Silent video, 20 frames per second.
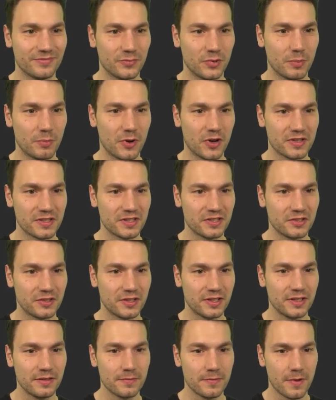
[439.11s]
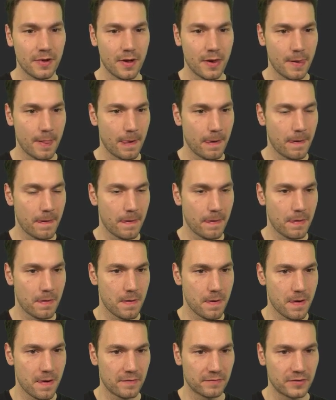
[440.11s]
Repository,
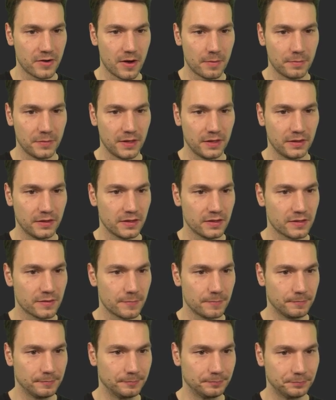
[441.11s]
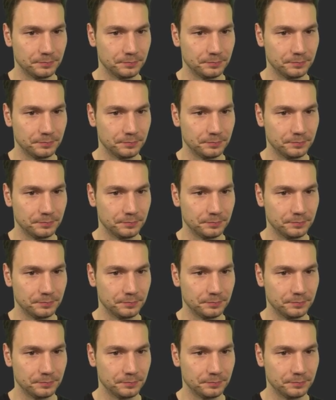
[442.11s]
I have to update this.